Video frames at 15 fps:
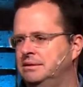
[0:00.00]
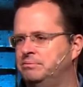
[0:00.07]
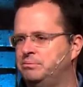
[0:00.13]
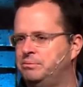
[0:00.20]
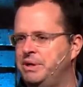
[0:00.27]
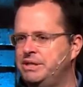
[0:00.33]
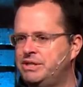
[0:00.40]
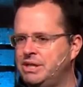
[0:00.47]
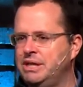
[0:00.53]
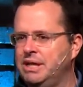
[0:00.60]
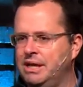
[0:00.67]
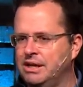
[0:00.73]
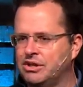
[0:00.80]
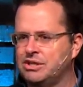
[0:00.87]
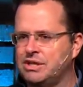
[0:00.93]
Preaching here
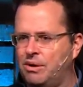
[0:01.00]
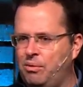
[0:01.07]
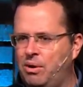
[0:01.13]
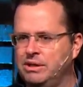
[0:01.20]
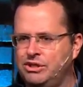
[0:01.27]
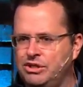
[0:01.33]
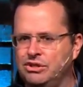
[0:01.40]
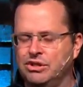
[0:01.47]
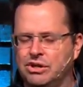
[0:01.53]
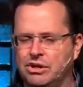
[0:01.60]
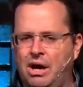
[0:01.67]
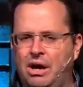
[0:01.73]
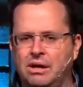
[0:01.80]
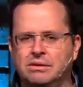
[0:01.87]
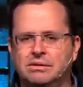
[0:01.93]
because I want you to
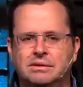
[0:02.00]
grow.